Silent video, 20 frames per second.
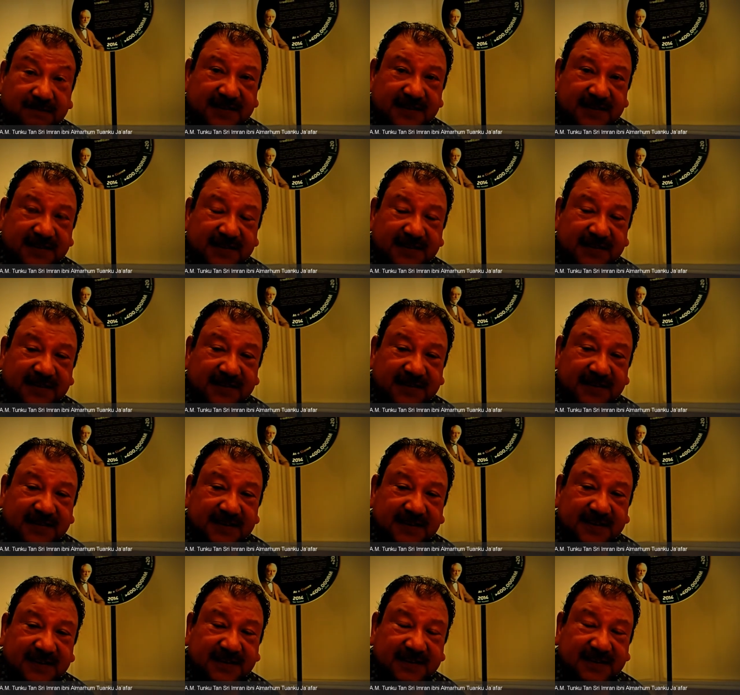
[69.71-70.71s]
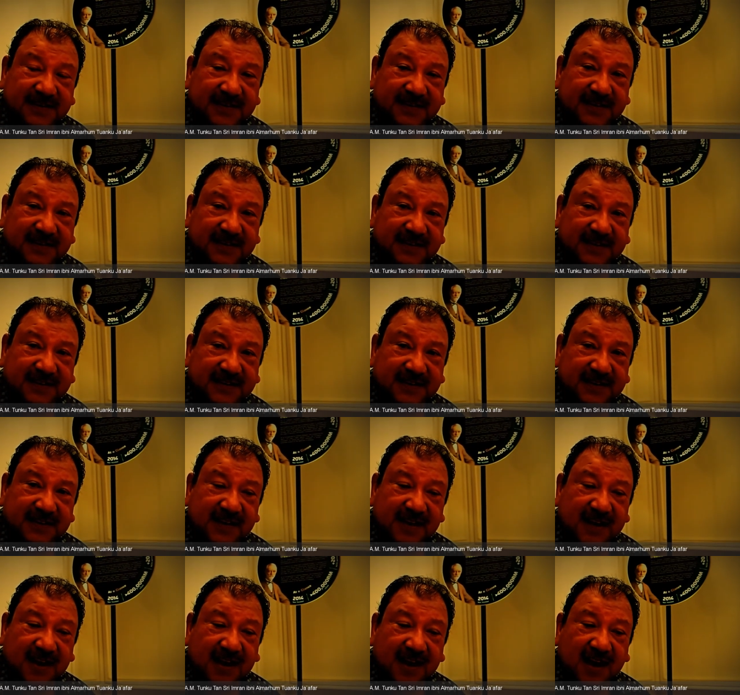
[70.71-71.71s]
And, uh, what have you got to say
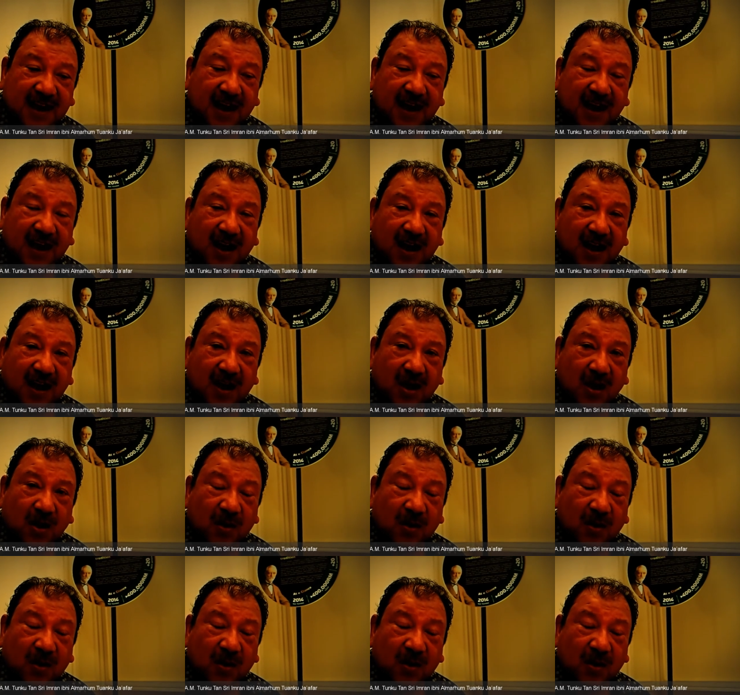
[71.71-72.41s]
about the, the foundation?